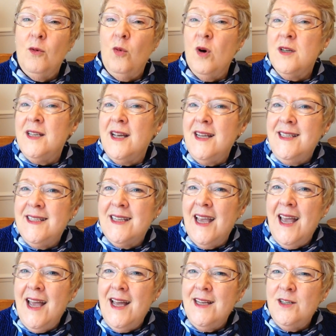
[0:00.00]
Was I
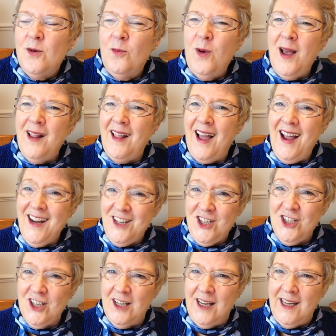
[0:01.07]
scared? Well,
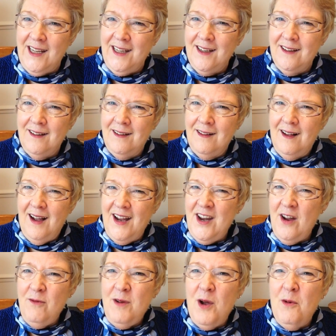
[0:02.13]
actually, I
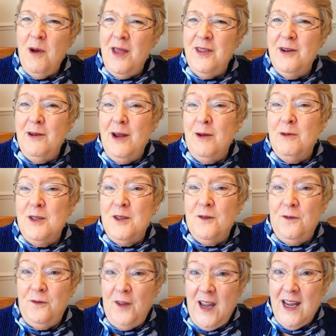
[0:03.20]
don't know whether it was
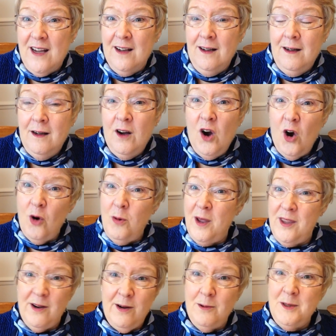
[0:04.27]
fear or
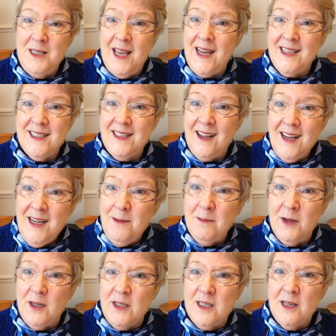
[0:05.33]
whether it was
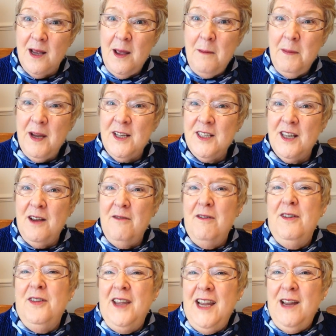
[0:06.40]
excitement, because I
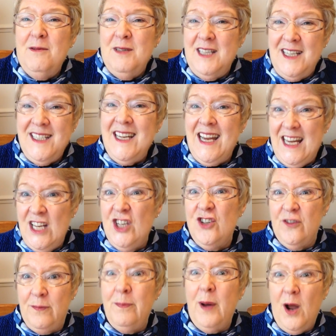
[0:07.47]
think it was a tinge
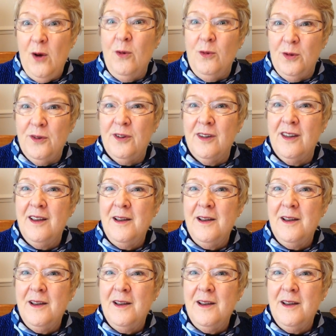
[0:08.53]
of both.